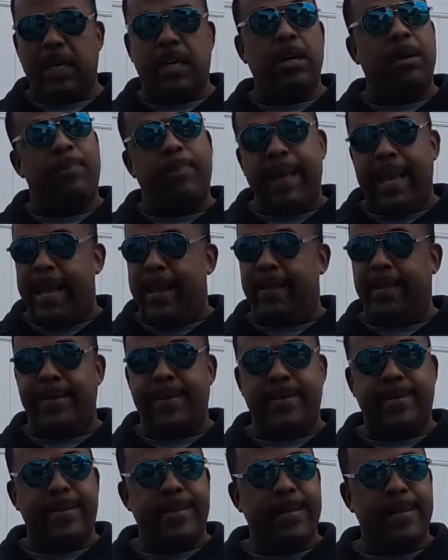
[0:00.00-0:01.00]

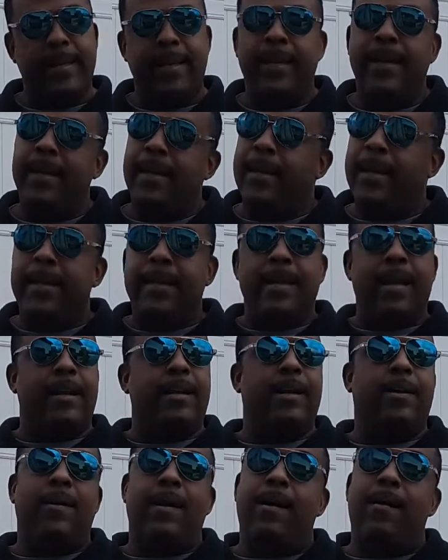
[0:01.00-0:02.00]
Cabela's,
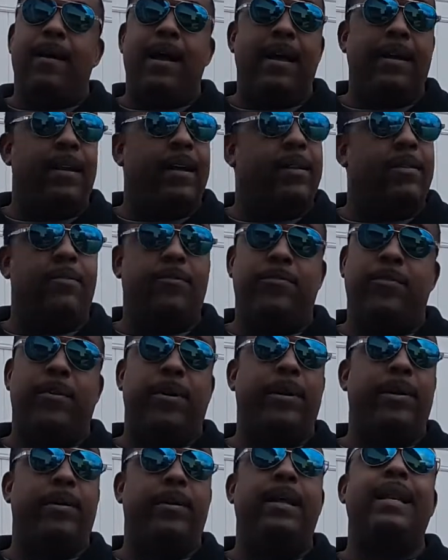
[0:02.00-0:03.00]
y'all know I don't have nothing
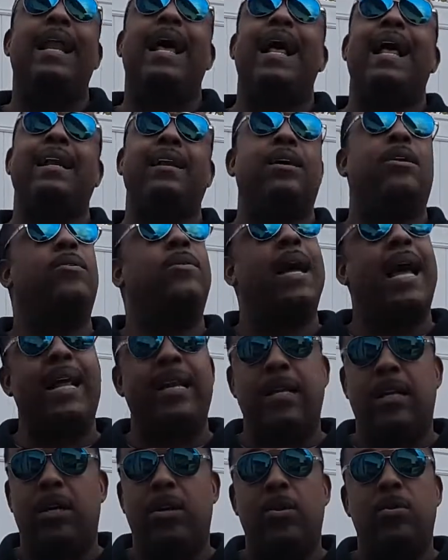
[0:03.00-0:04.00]
for you. Now
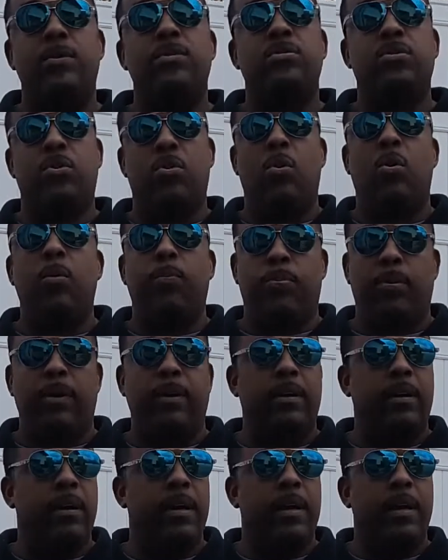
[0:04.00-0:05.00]
I know it's
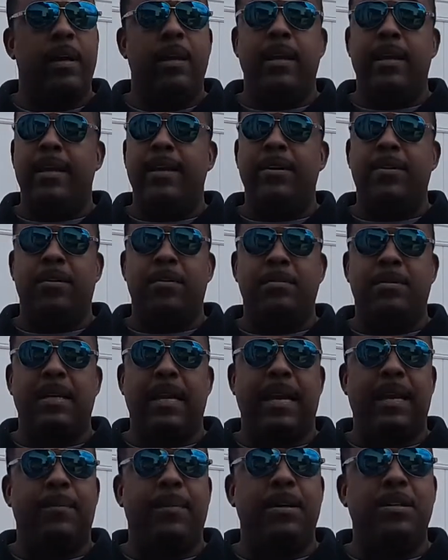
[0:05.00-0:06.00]
corporate, you know what I'm
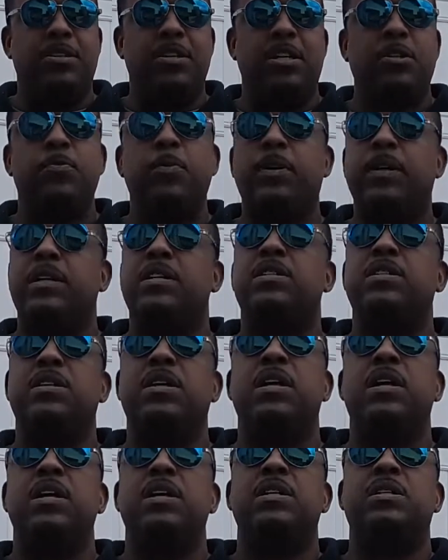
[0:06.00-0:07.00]
saying, but just because
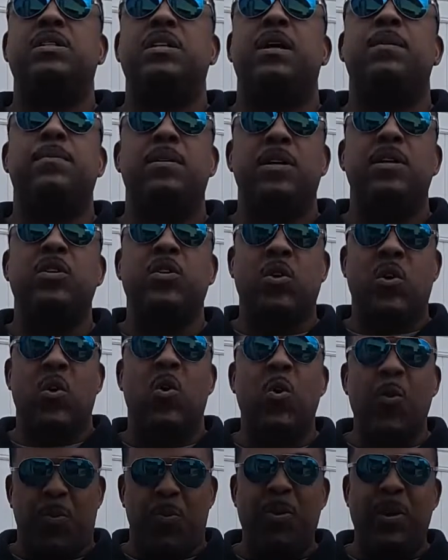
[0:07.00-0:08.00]
something is
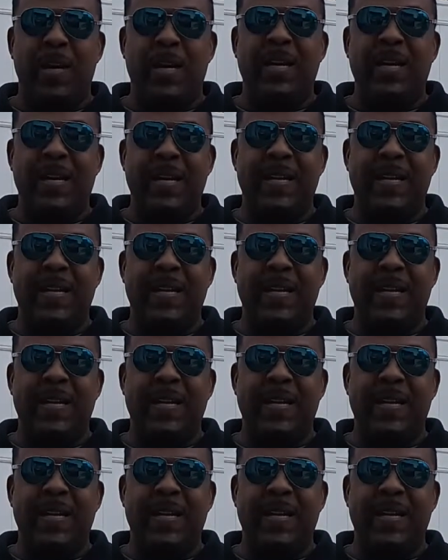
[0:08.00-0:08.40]
corporate